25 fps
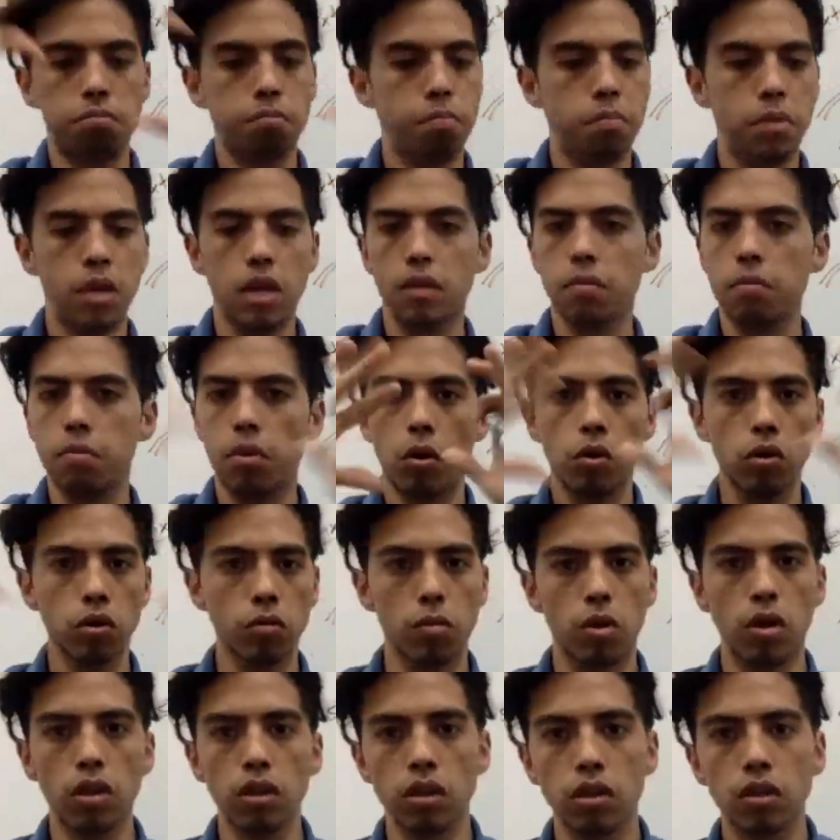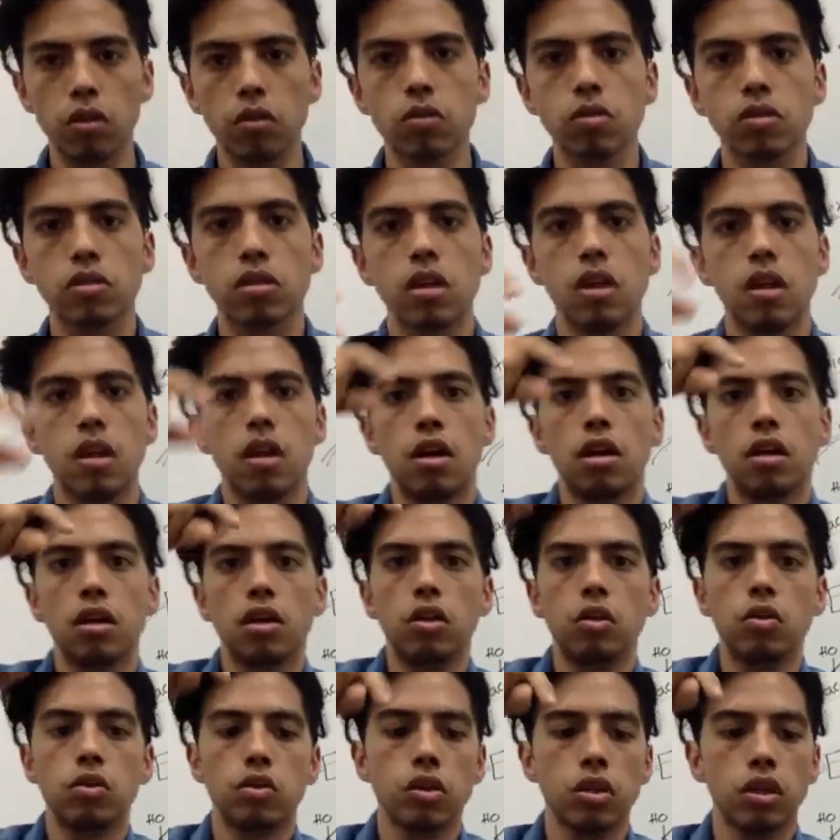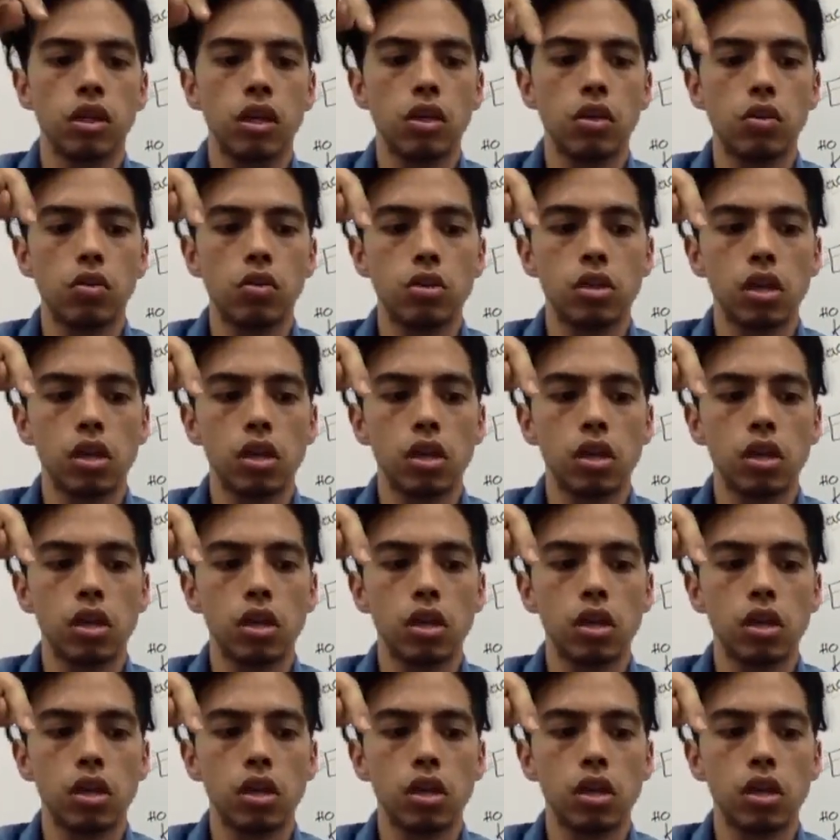big polar molecules, usually you